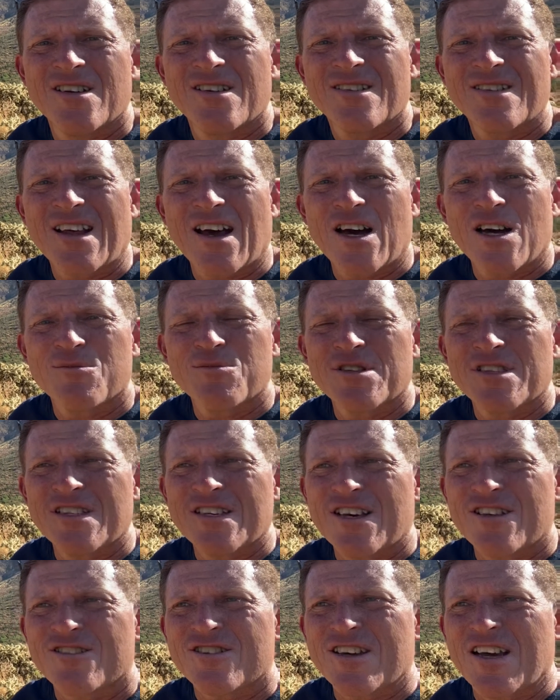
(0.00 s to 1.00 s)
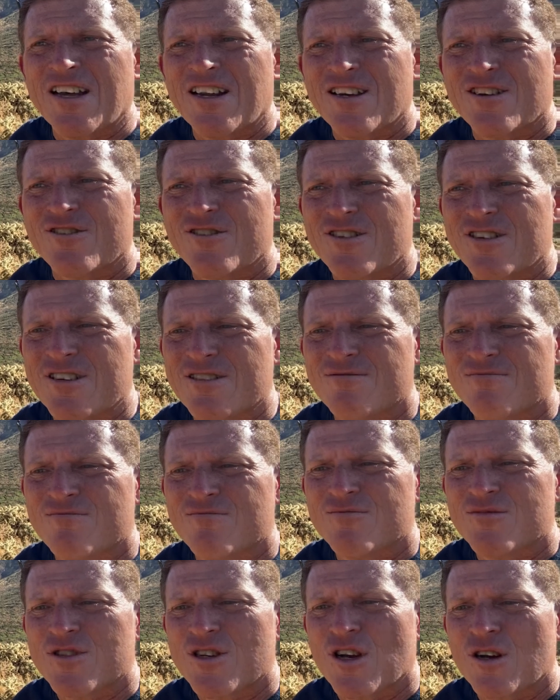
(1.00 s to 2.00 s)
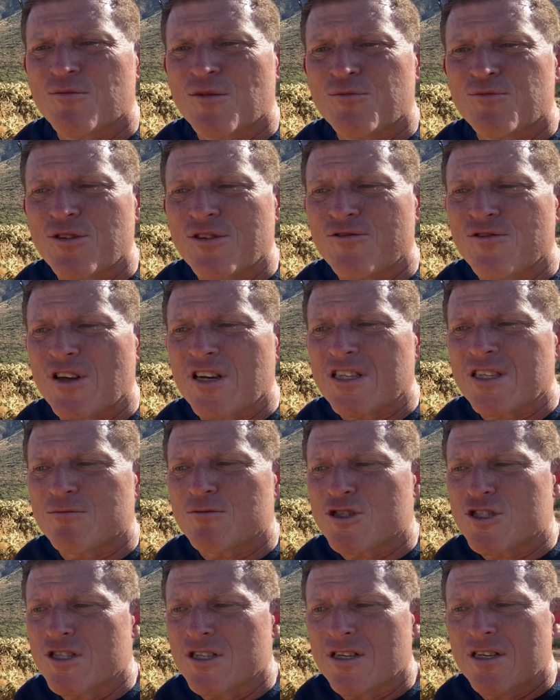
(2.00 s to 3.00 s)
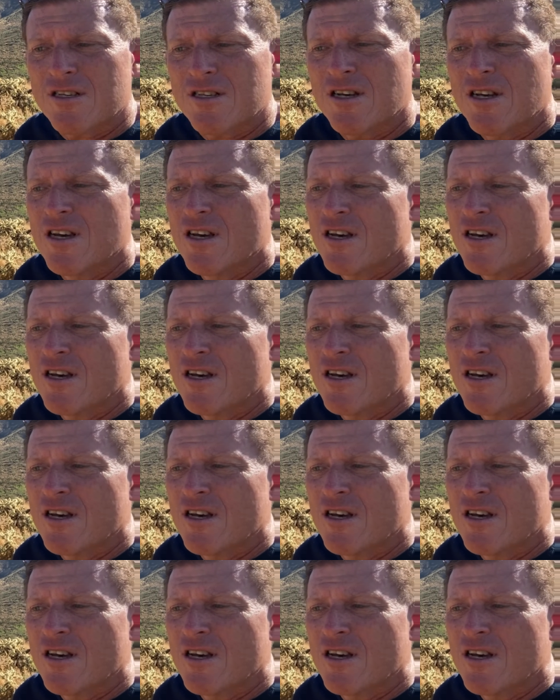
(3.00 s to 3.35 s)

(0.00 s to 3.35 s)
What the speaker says: now I'm in the other category. So I'm going to pre-flight the machine.